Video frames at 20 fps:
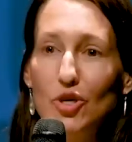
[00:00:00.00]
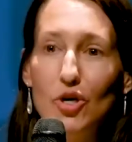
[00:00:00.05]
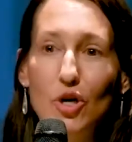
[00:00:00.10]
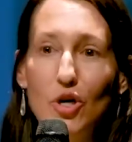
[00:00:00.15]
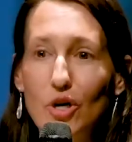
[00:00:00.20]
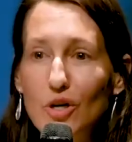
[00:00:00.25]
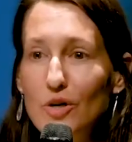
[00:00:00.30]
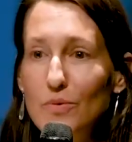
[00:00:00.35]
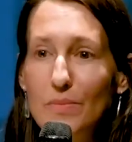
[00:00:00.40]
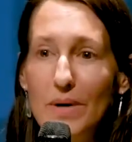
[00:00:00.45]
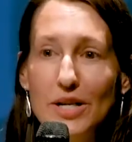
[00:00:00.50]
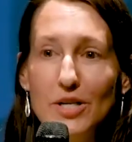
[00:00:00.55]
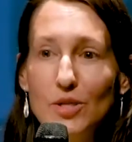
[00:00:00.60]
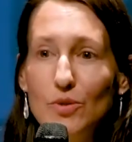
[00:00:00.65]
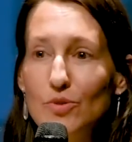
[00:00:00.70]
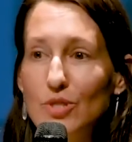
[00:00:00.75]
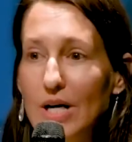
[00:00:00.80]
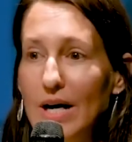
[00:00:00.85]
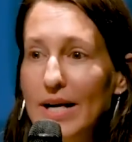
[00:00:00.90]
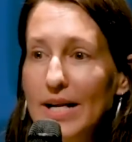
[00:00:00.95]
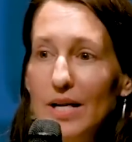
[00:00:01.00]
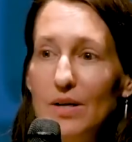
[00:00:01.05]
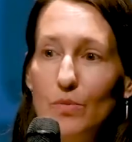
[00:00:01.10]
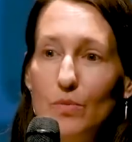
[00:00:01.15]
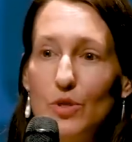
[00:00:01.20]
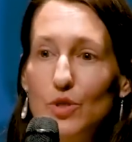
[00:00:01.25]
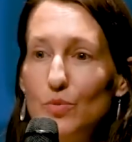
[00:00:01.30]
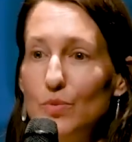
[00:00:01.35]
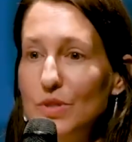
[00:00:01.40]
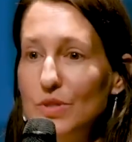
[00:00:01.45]
to cook my new diet,
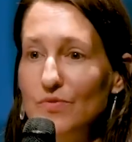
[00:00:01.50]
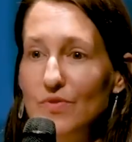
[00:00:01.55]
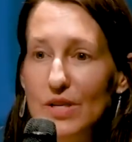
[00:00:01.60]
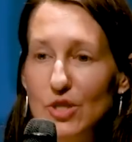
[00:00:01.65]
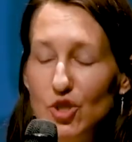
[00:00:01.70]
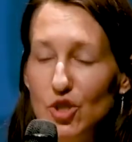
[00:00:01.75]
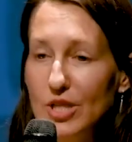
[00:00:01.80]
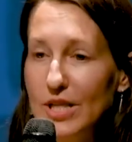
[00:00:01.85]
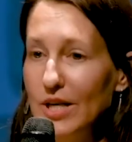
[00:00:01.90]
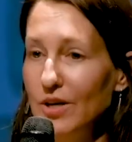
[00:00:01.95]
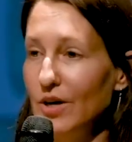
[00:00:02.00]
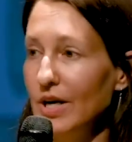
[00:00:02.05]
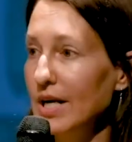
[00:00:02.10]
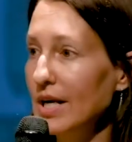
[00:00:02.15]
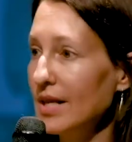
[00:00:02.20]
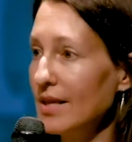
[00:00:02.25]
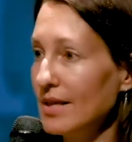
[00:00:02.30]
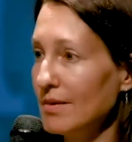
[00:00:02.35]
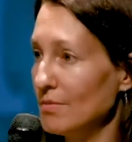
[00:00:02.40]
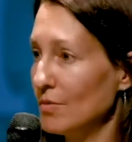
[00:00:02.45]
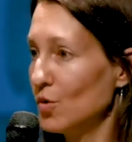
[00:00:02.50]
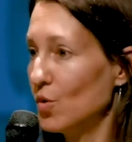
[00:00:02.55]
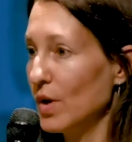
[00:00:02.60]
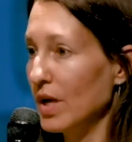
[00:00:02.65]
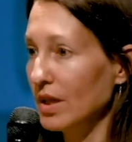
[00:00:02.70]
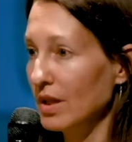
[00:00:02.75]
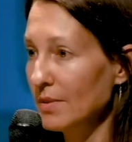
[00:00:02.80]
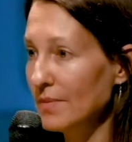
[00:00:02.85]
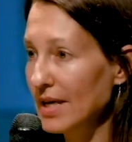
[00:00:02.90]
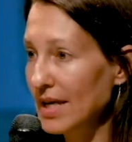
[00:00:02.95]
which was vegetarian and then
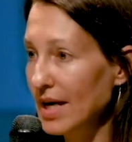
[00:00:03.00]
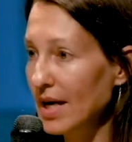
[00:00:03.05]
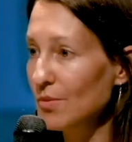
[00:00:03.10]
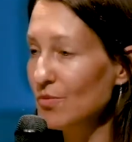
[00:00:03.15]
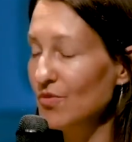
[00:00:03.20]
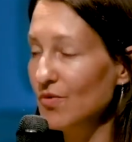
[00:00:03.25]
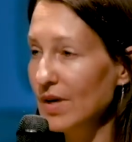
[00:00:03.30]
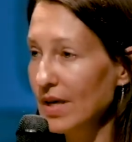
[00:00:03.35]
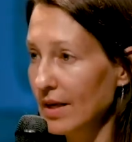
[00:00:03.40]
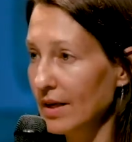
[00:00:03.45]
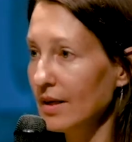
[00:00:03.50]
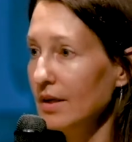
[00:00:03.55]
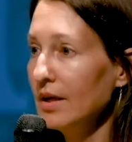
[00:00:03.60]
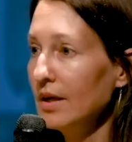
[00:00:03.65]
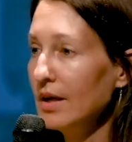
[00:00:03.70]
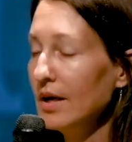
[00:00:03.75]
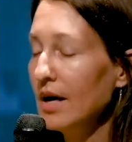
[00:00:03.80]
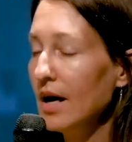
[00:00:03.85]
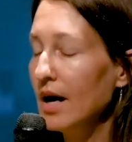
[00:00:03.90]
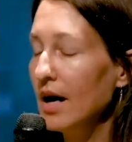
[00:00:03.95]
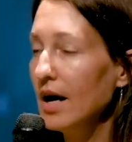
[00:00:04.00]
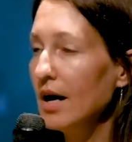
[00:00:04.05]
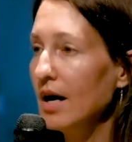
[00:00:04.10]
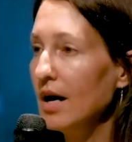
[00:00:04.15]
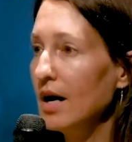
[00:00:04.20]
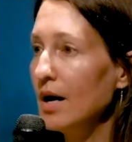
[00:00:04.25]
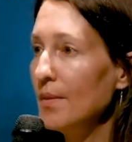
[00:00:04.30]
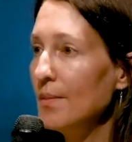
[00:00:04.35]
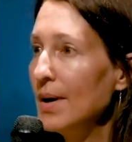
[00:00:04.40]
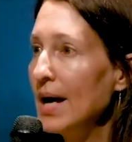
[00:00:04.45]
quickly became vegan.
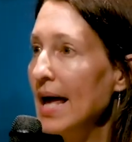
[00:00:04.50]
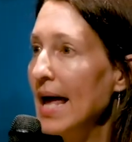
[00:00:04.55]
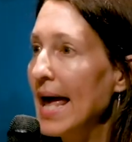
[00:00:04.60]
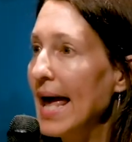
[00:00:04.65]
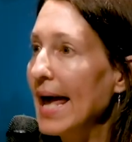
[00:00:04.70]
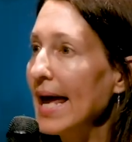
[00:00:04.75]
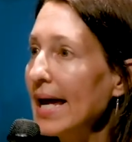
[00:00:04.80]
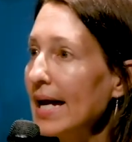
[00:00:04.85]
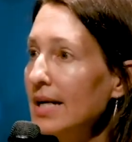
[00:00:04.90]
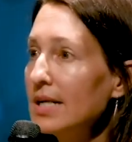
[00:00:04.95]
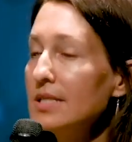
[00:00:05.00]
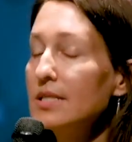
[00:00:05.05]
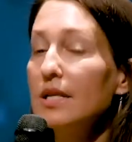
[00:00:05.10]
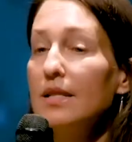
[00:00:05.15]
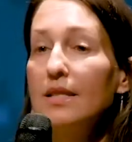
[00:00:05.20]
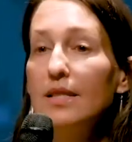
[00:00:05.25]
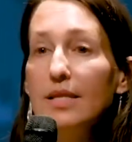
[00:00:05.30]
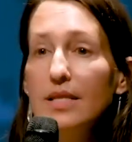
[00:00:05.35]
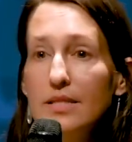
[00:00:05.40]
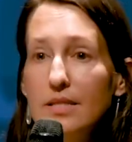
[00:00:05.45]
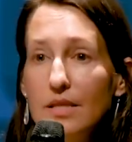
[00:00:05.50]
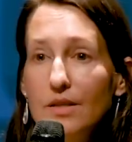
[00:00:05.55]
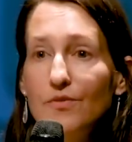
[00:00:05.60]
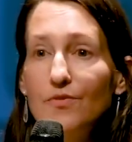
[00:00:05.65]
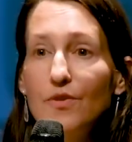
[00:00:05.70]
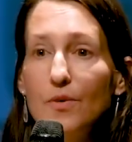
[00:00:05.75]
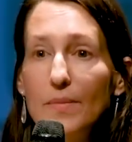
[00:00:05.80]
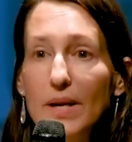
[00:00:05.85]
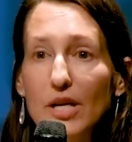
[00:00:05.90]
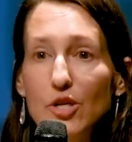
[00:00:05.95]
Um, and this
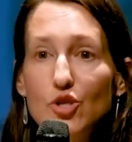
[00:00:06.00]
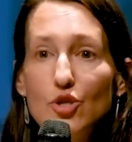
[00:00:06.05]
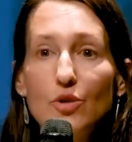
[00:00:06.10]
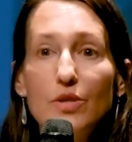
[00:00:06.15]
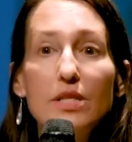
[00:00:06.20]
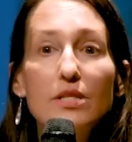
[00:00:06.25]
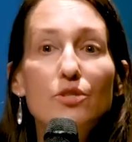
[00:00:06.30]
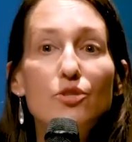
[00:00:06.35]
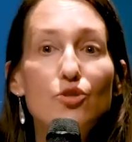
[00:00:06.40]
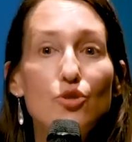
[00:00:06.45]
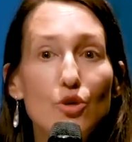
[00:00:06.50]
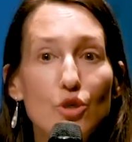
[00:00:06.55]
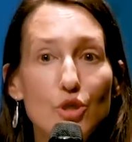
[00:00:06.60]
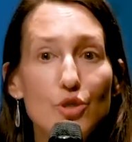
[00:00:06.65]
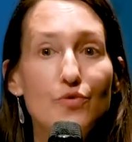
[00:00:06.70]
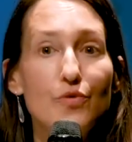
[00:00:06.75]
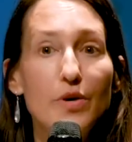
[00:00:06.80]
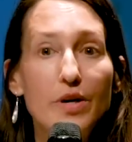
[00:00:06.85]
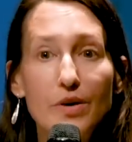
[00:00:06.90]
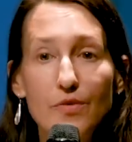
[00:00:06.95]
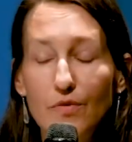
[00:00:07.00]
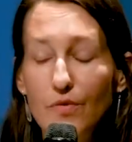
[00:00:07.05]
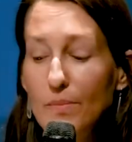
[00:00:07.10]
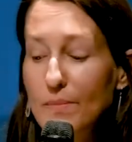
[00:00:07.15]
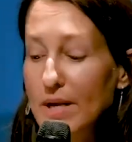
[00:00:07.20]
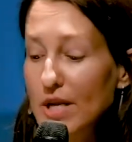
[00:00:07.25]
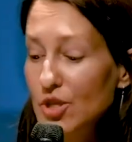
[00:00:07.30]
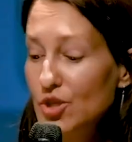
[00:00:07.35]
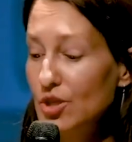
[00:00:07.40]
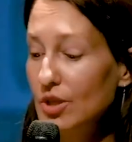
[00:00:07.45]
information, or this search for
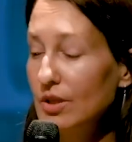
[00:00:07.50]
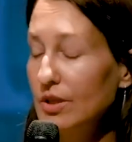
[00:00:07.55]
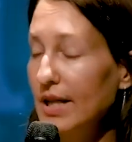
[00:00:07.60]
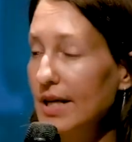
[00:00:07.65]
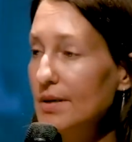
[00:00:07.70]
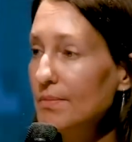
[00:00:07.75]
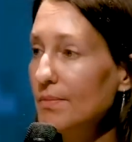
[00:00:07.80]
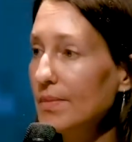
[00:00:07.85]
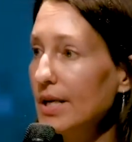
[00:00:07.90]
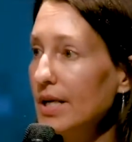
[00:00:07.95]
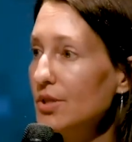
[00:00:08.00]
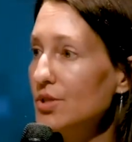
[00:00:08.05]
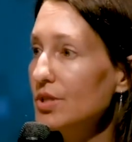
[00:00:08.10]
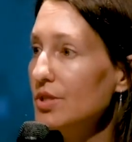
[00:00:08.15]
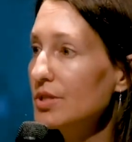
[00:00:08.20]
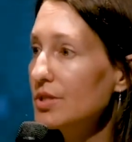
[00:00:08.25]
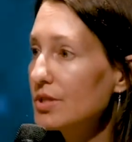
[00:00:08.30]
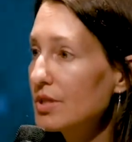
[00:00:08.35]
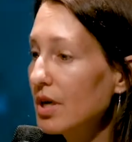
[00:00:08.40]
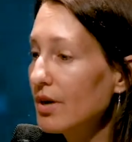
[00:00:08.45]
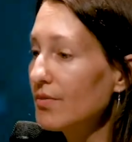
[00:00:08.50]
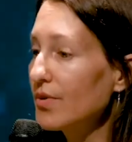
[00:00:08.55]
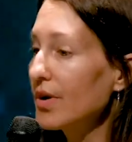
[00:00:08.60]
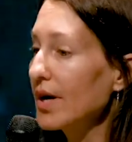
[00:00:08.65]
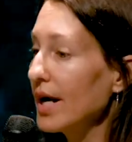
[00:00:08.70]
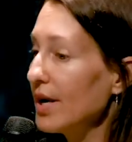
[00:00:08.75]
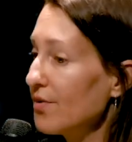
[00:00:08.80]
information, led me to discover